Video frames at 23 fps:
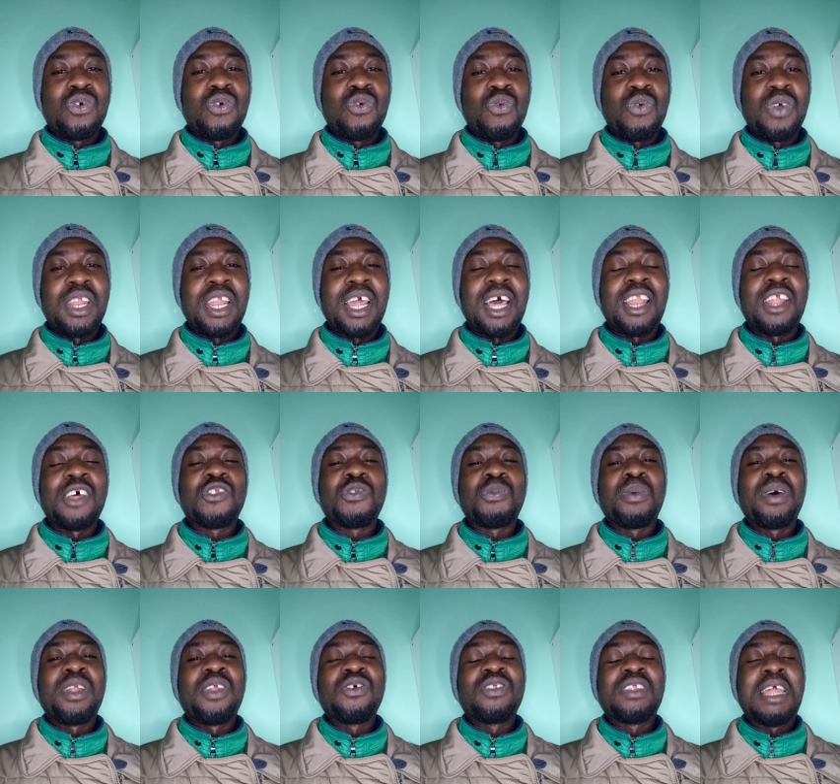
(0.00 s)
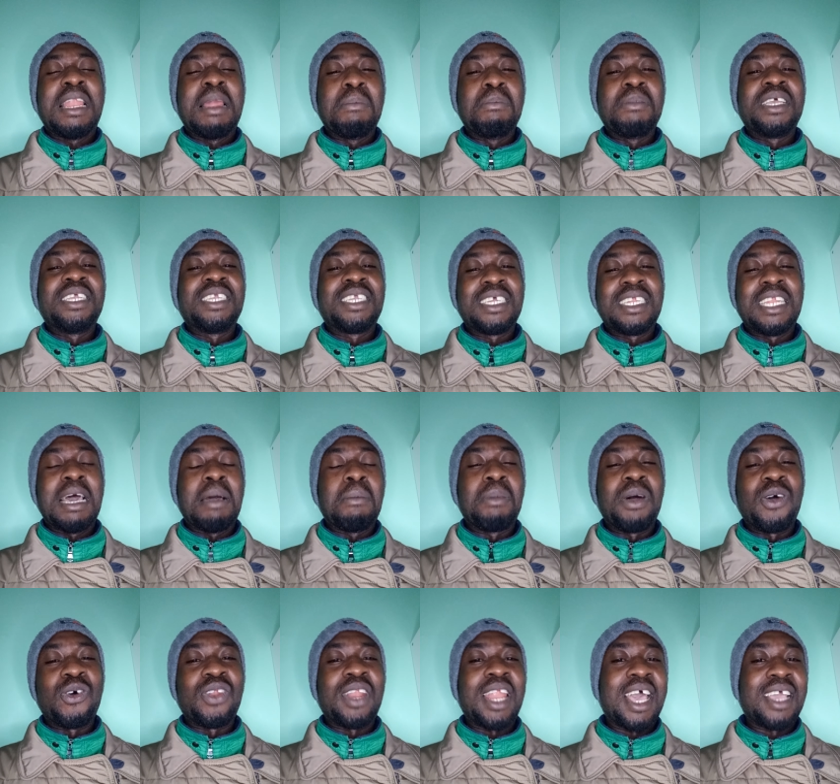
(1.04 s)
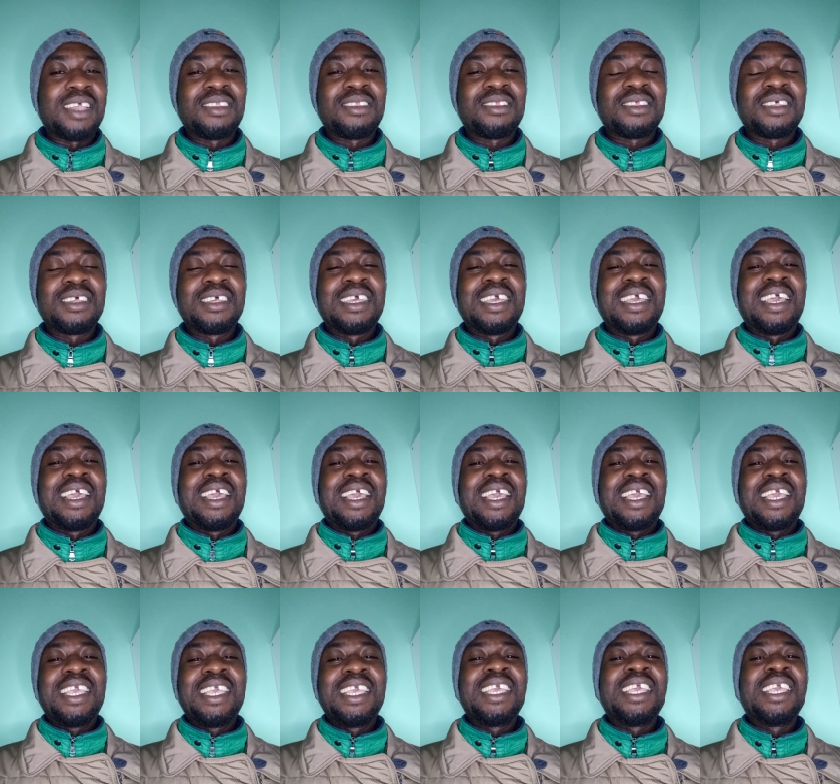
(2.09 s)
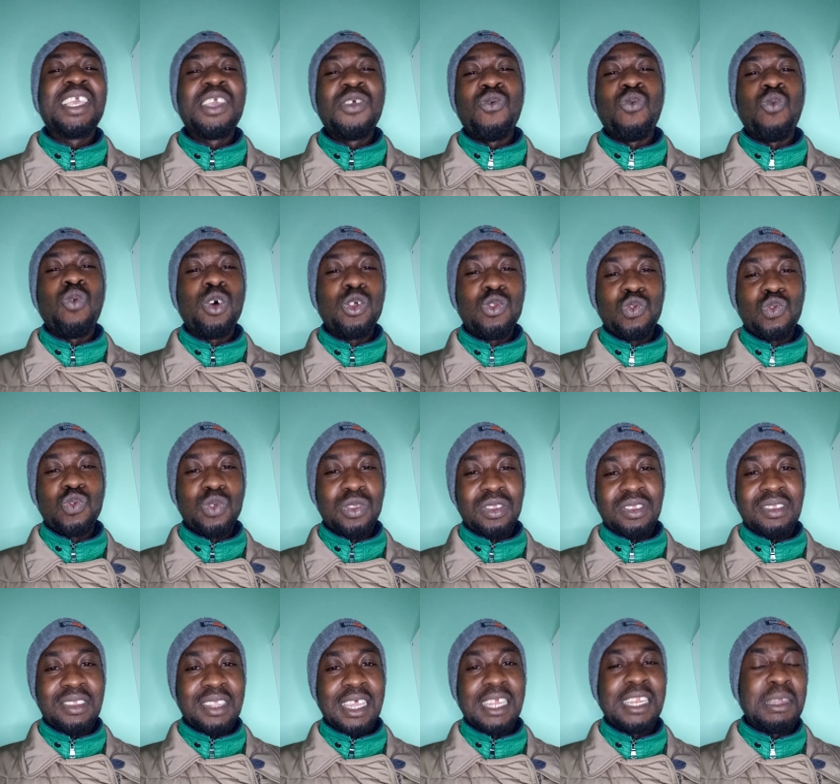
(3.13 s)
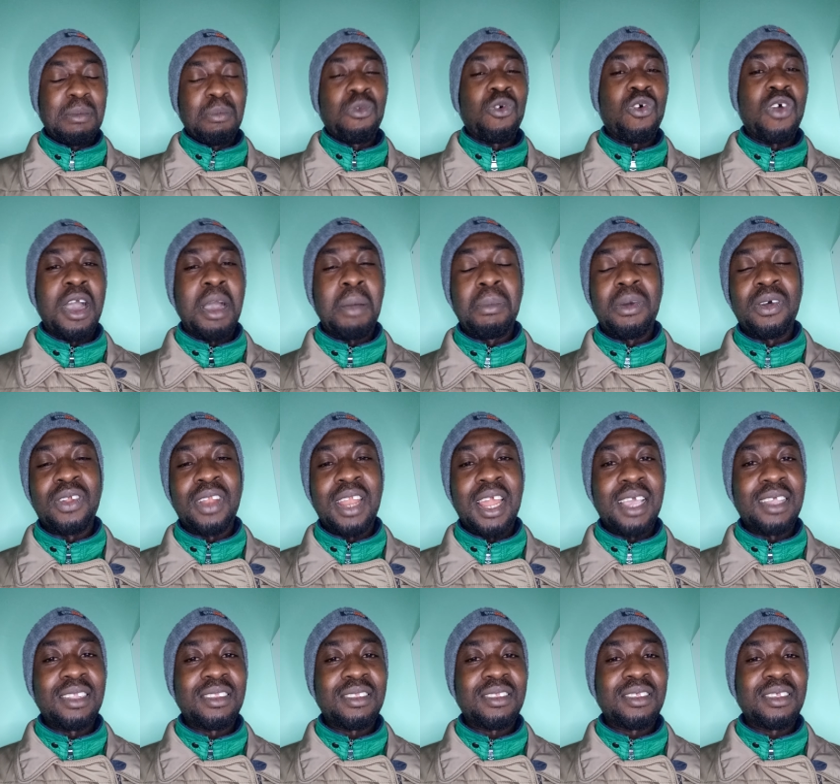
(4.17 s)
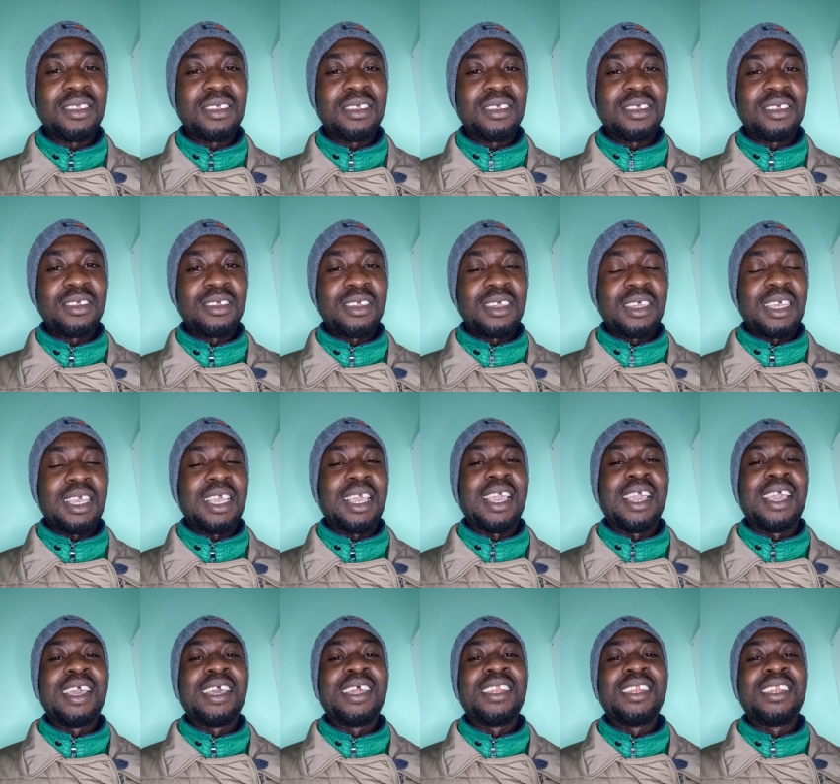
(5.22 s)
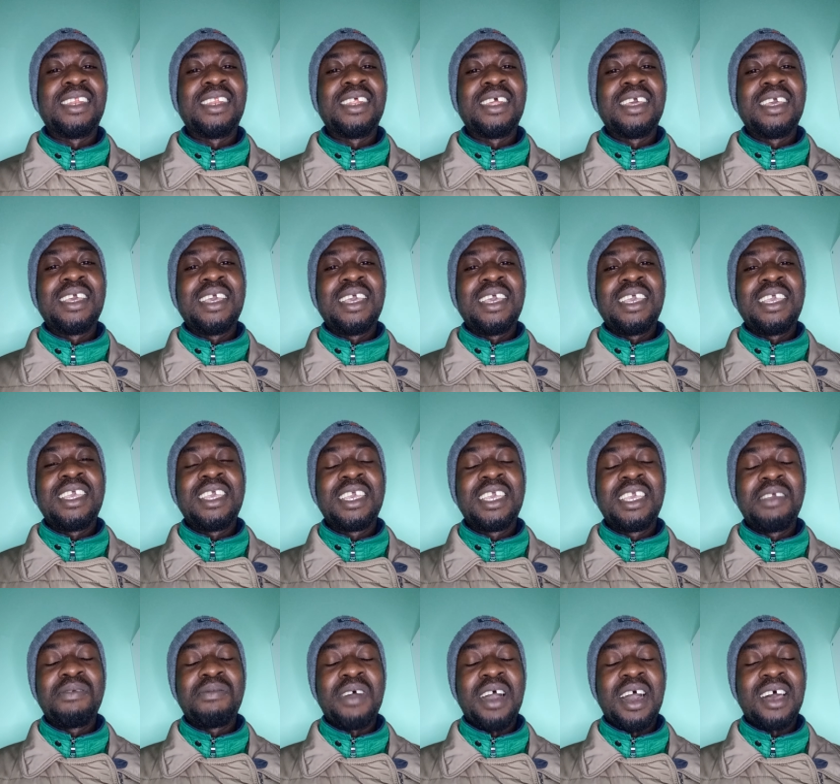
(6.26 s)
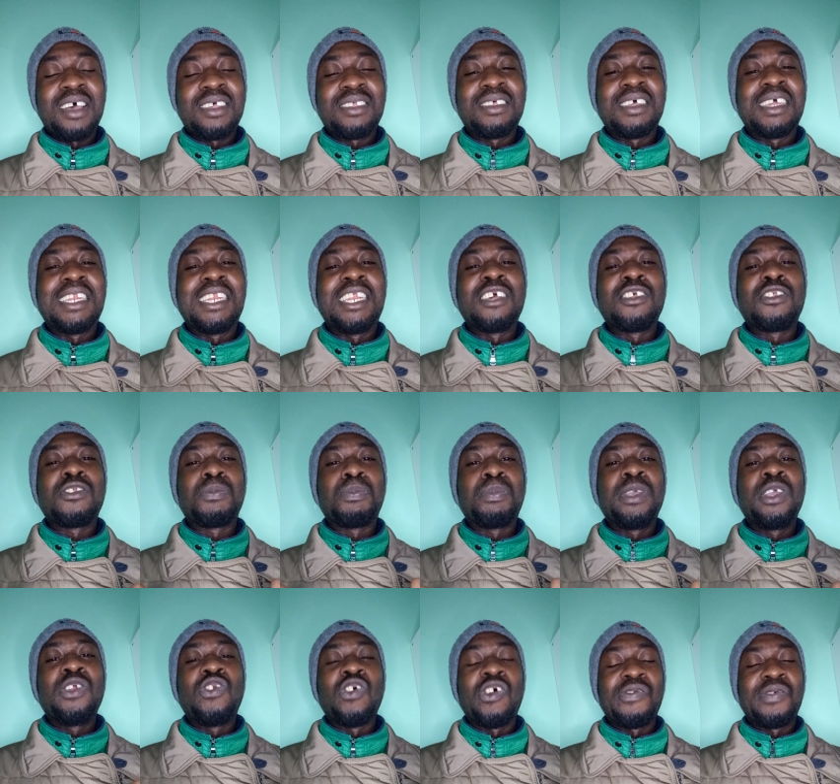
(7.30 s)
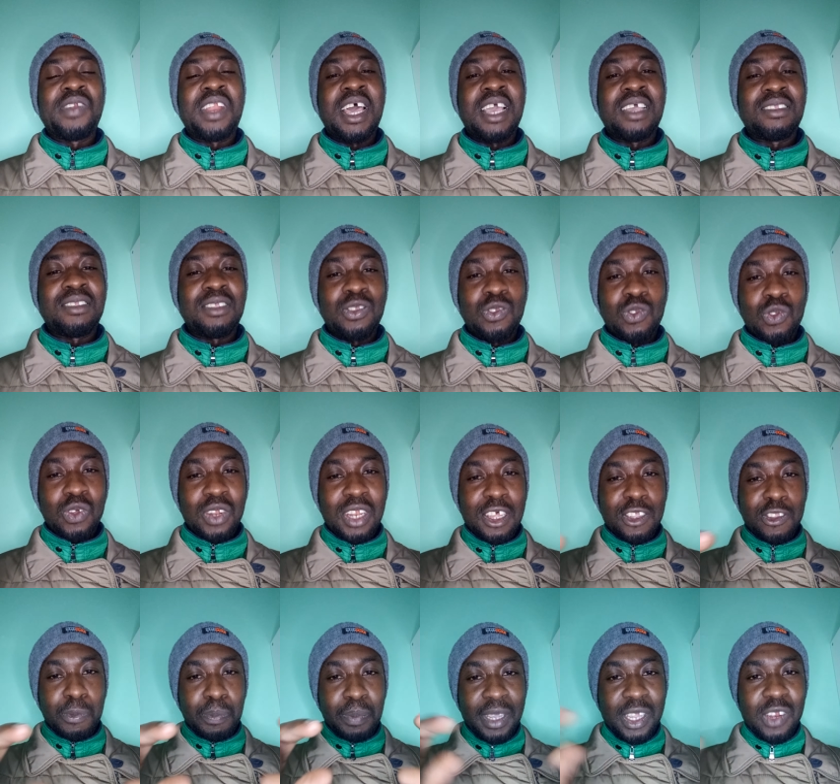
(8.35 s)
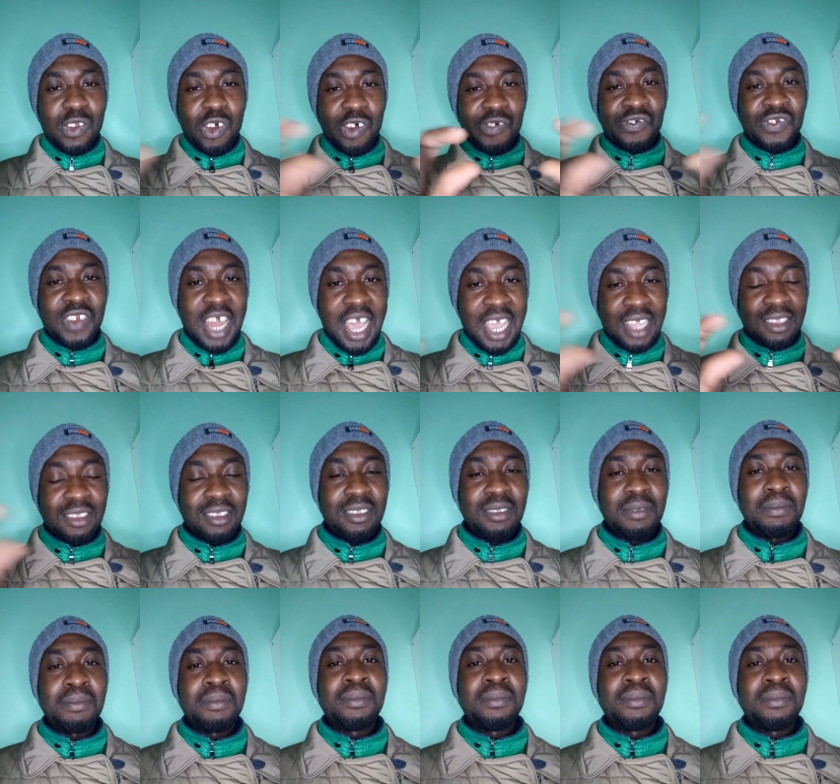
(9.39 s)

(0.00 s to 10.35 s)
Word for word: when allah subhanahu wa ta'ala mentioned about light he want to study more about light and he give us the speed of light so the speed of light